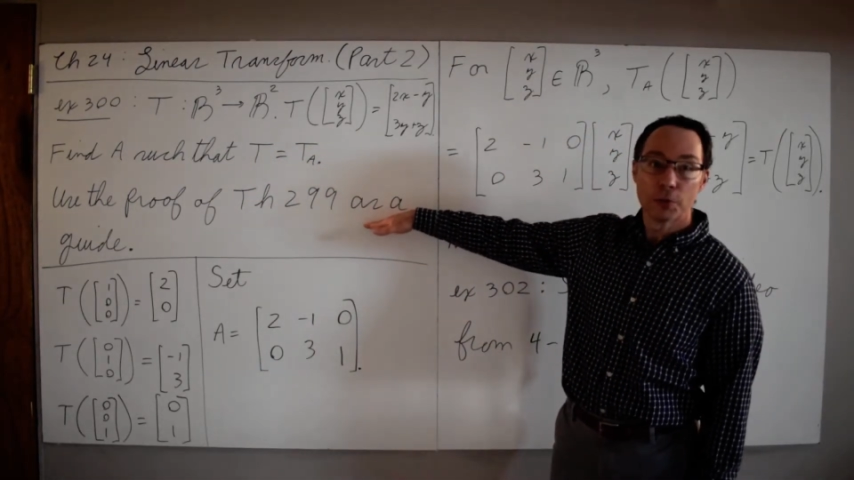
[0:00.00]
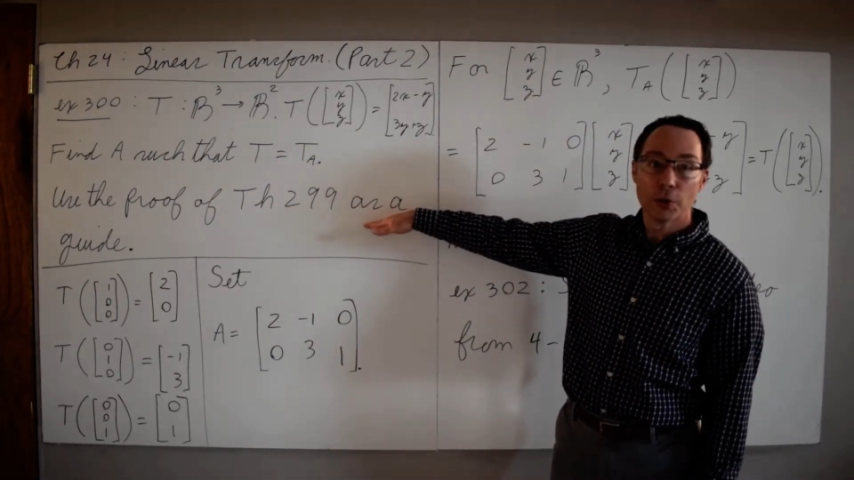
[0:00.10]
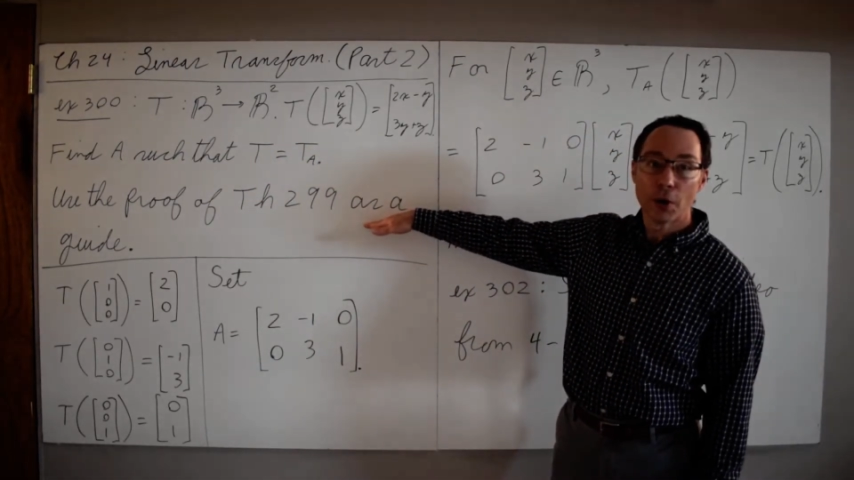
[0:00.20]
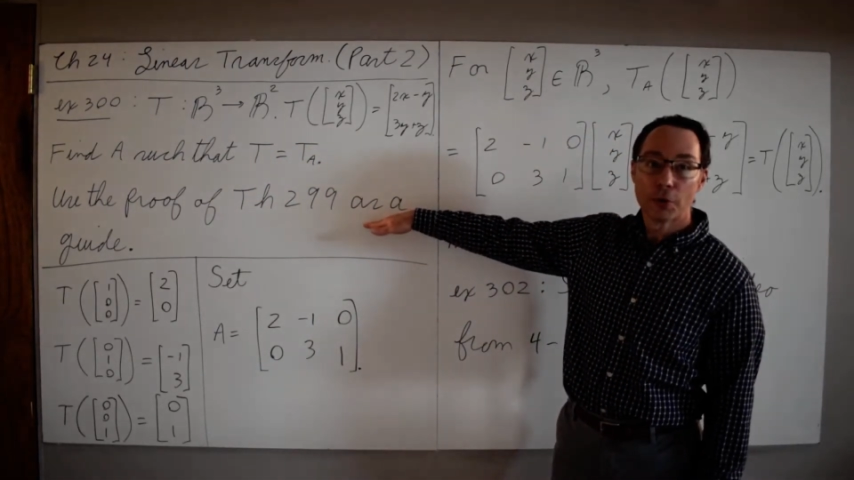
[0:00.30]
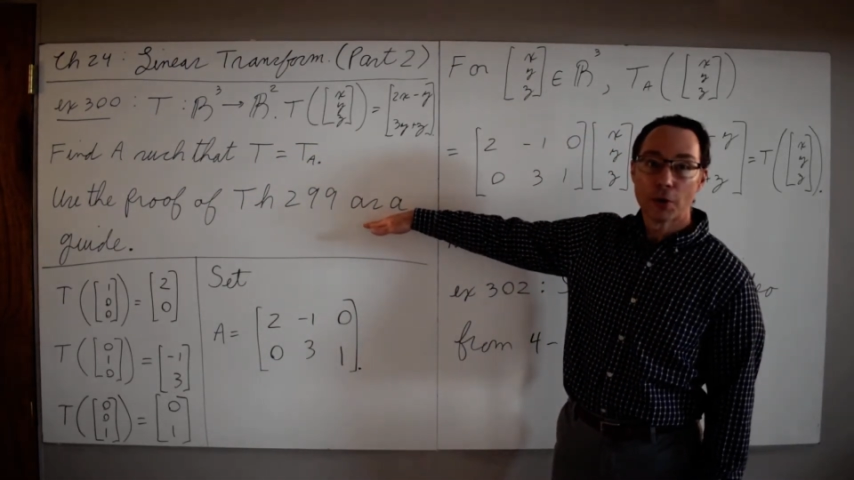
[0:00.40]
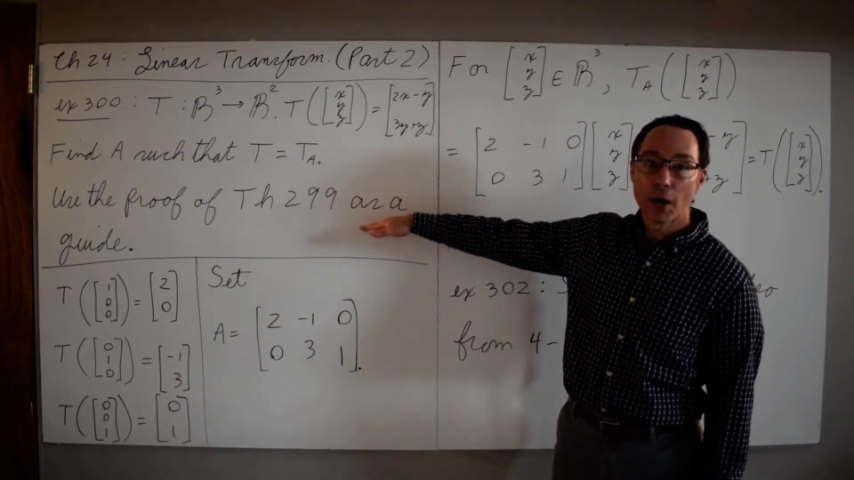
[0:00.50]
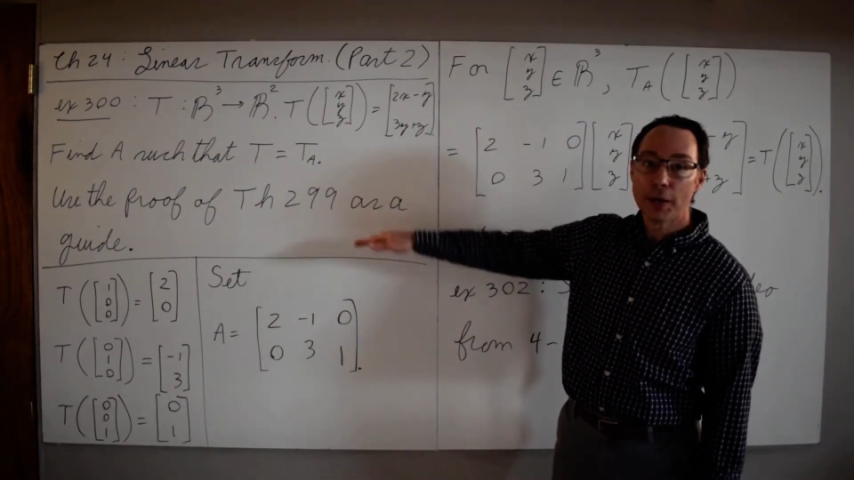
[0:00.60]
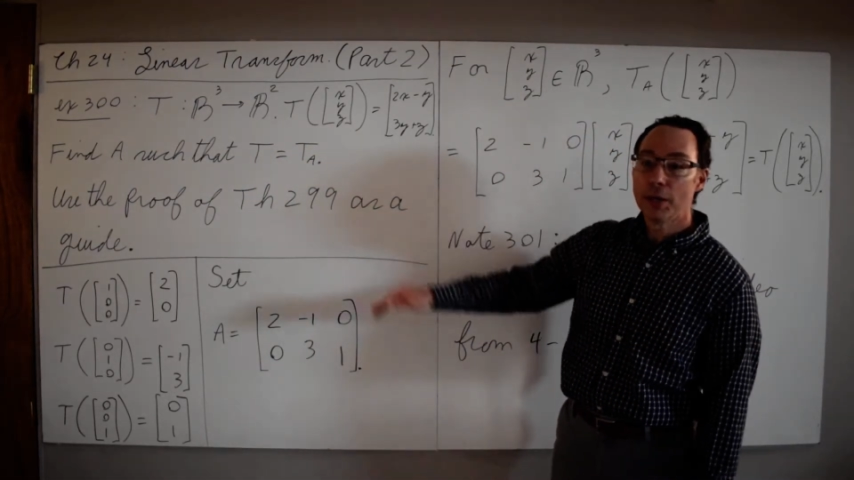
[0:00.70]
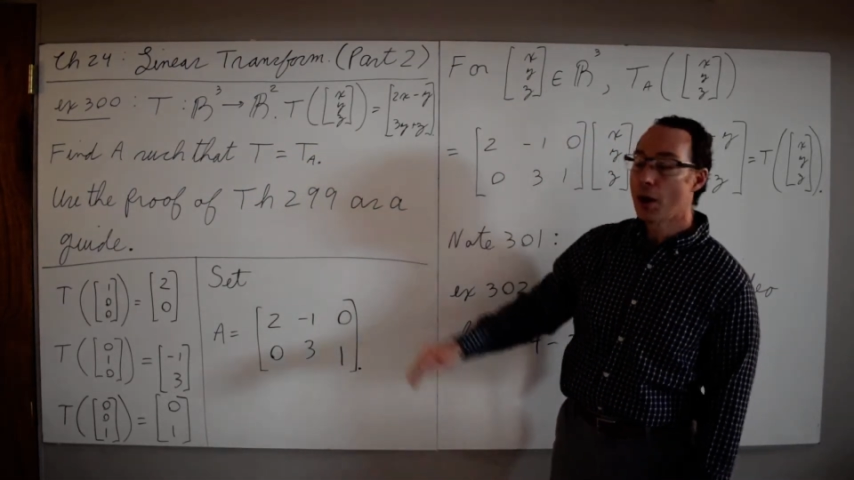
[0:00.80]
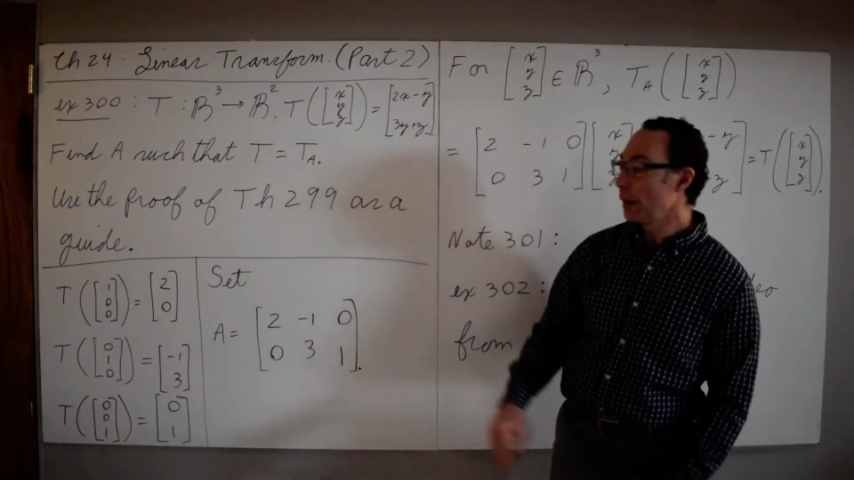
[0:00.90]

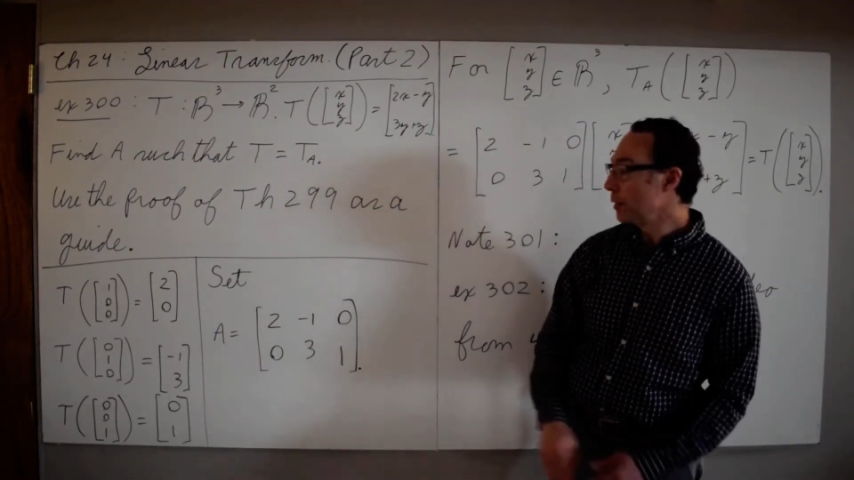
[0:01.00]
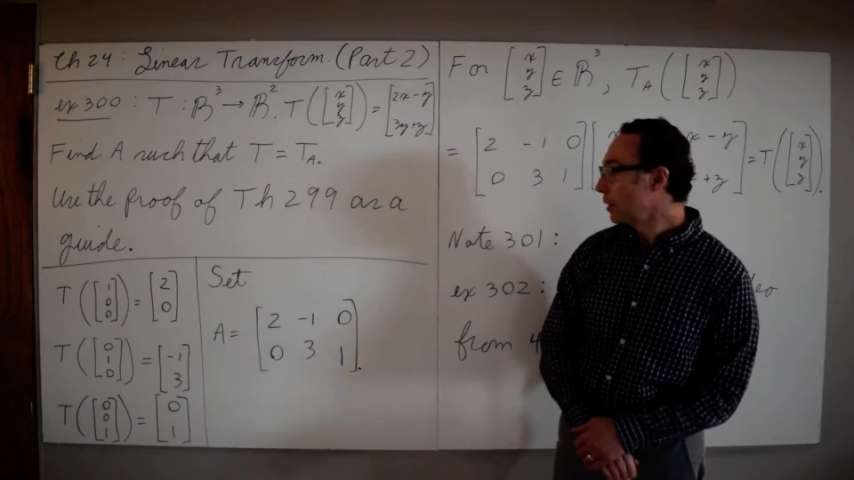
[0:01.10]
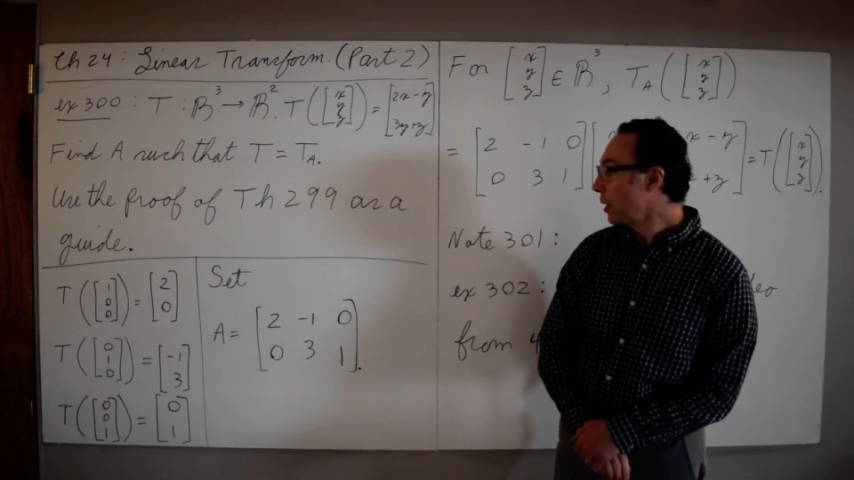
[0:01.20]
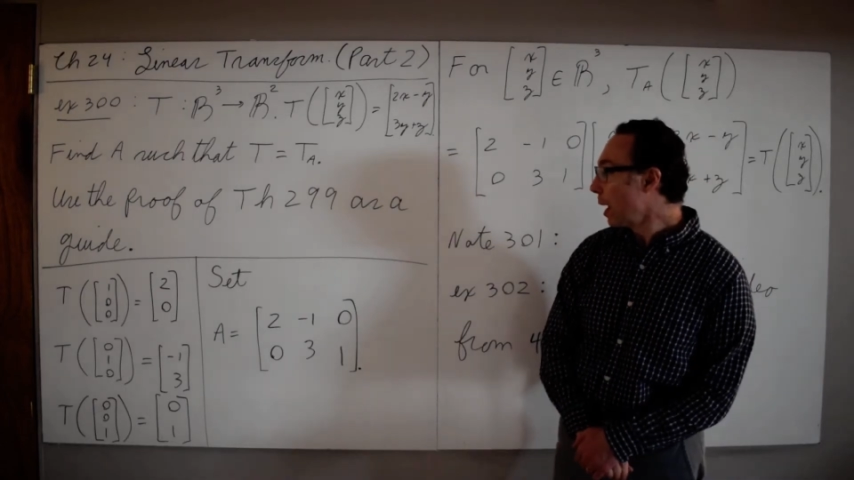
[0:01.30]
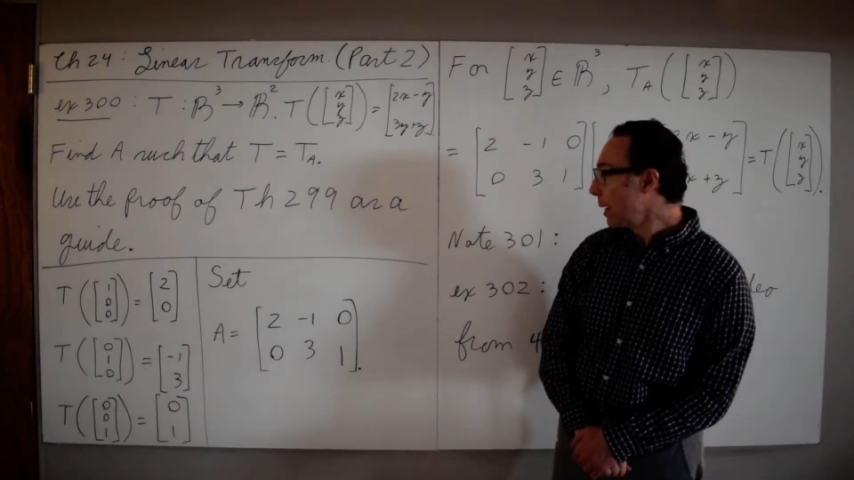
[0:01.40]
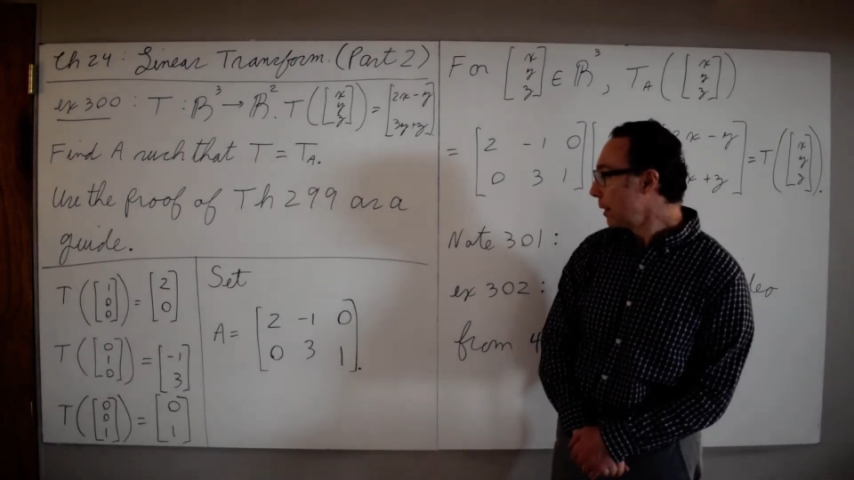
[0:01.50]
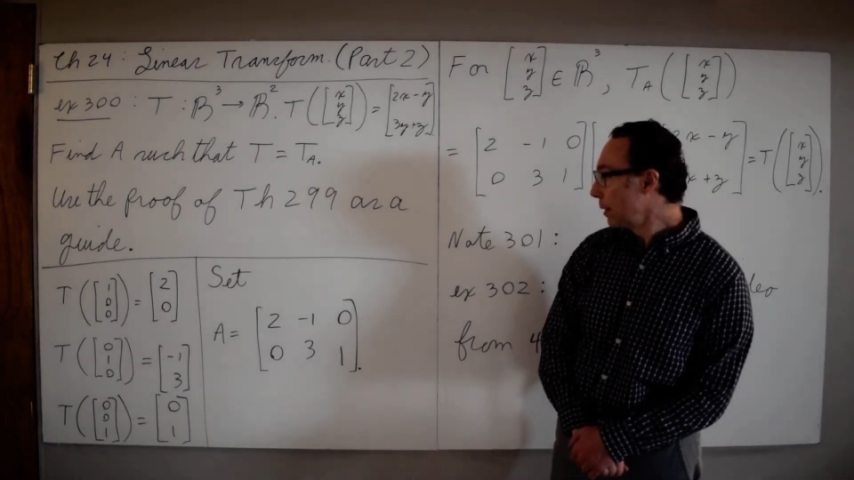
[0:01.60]
299 as a guide.